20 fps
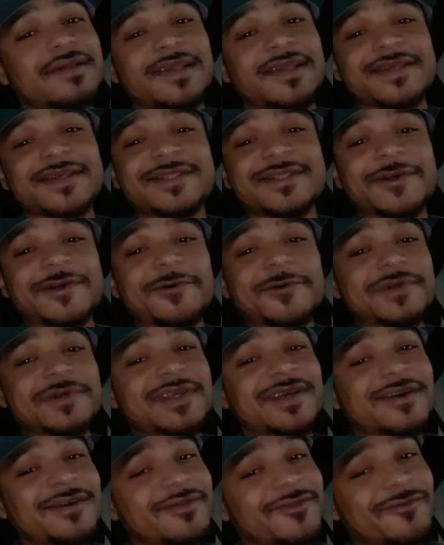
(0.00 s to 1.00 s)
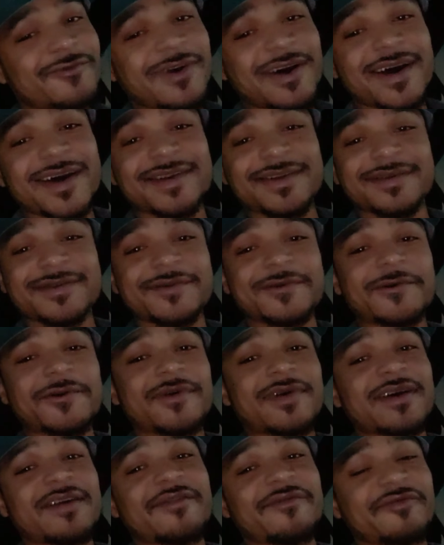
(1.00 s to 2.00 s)
Let's see who's here to ride it.
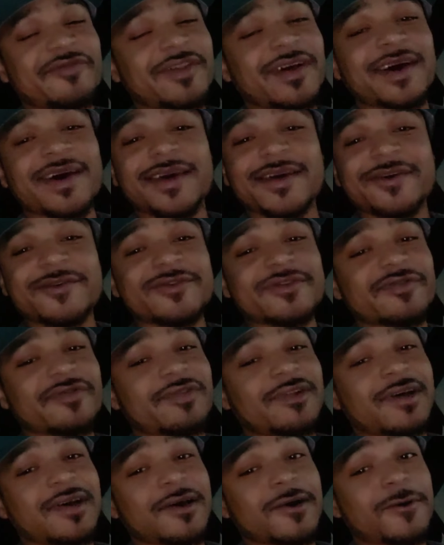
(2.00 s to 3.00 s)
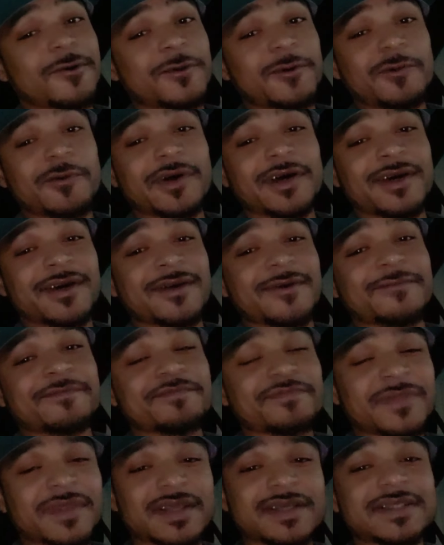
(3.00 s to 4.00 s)
All right, fly Eagles, fly all the way.
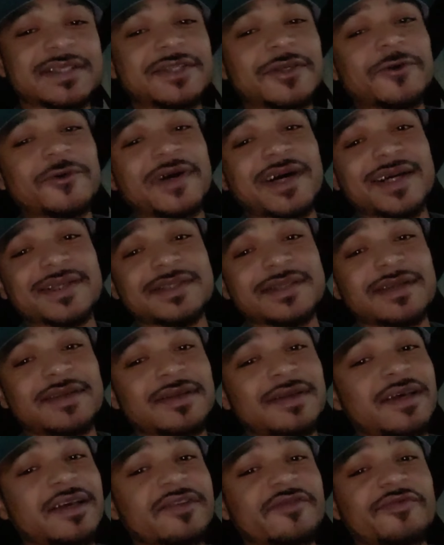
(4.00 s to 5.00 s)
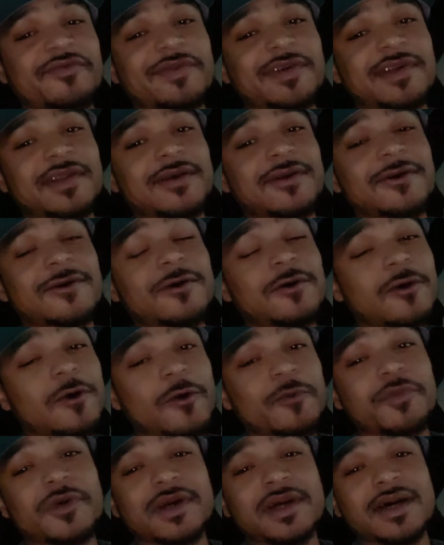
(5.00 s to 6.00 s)
See you guys in the next video.
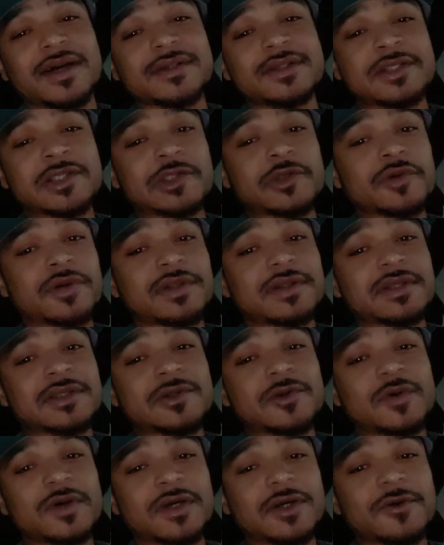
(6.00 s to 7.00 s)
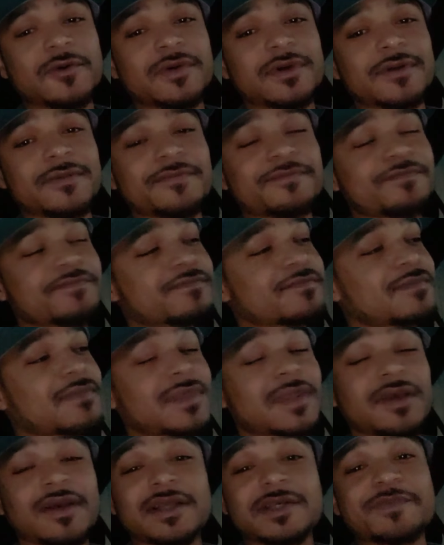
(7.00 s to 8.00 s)
Hope you guys enjoyed this quick one.
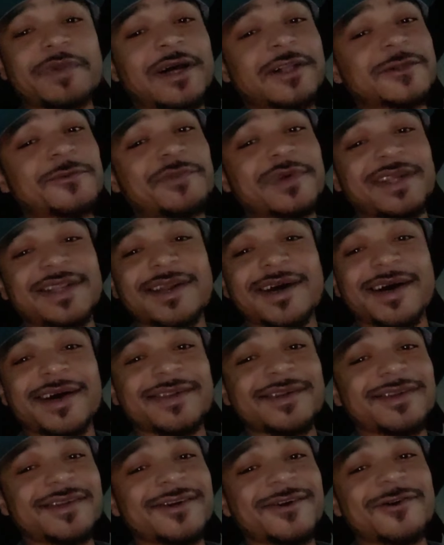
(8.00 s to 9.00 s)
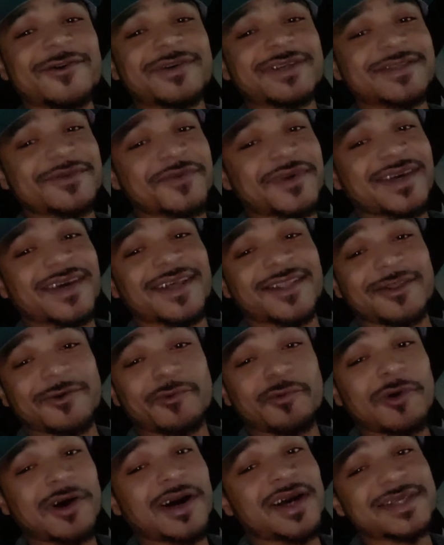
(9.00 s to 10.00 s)
It's about to be 9-0 because we got
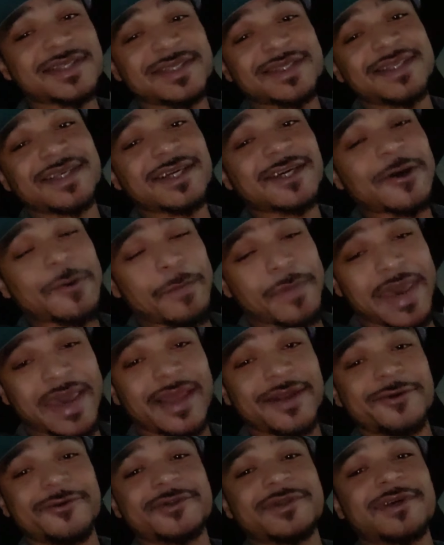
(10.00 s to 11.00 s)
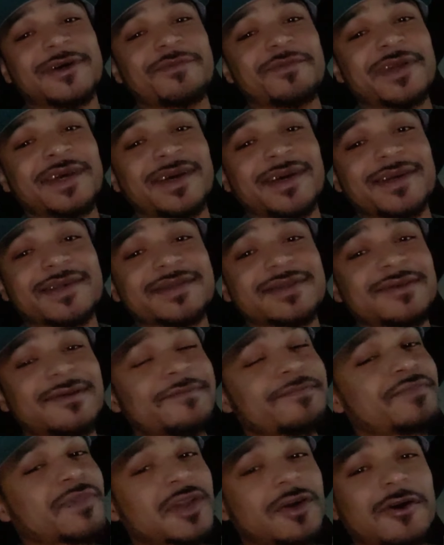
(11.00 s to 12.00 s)
the Washington Commanders up next.
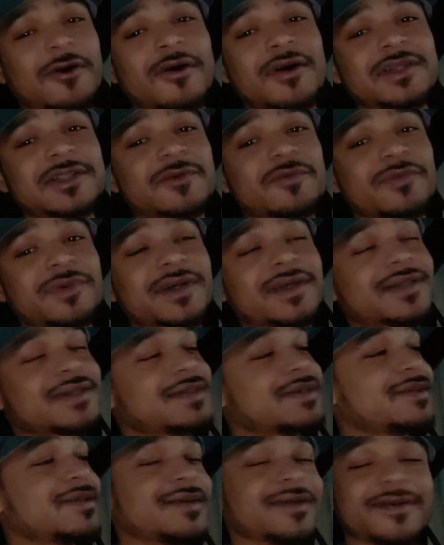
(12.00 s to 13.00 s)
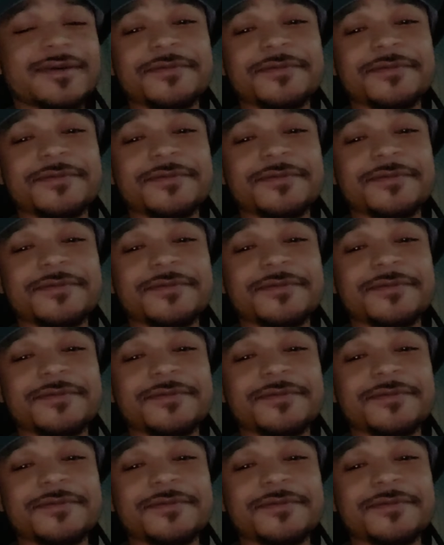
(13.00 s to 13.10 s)
Carson Wentz,